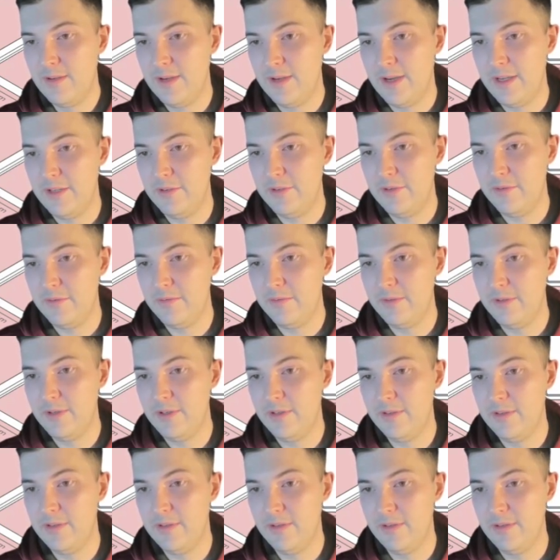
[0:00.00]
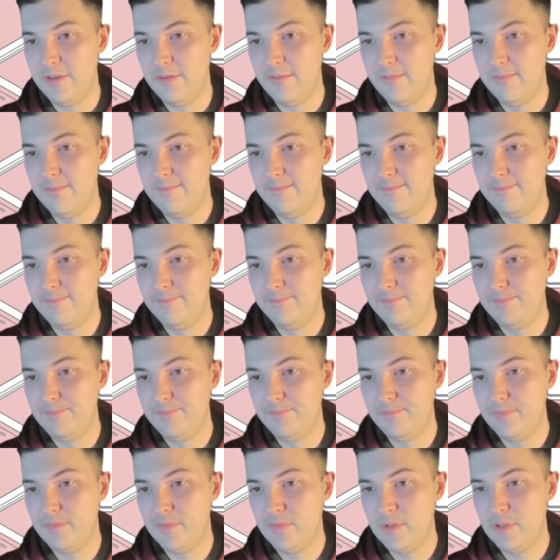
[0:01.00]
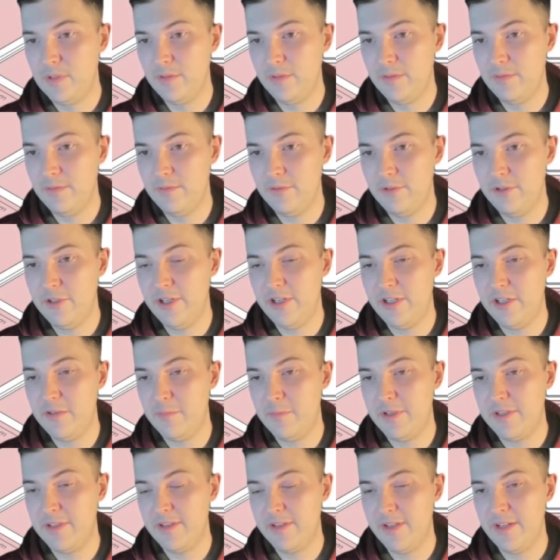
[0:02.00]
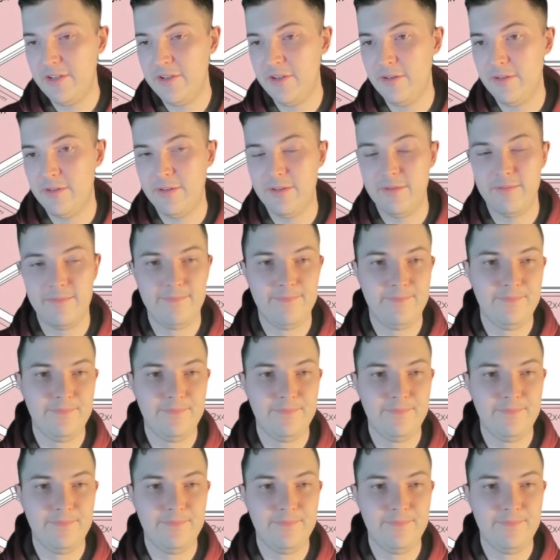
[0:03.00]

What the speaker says: I don't need to change my sketch at all.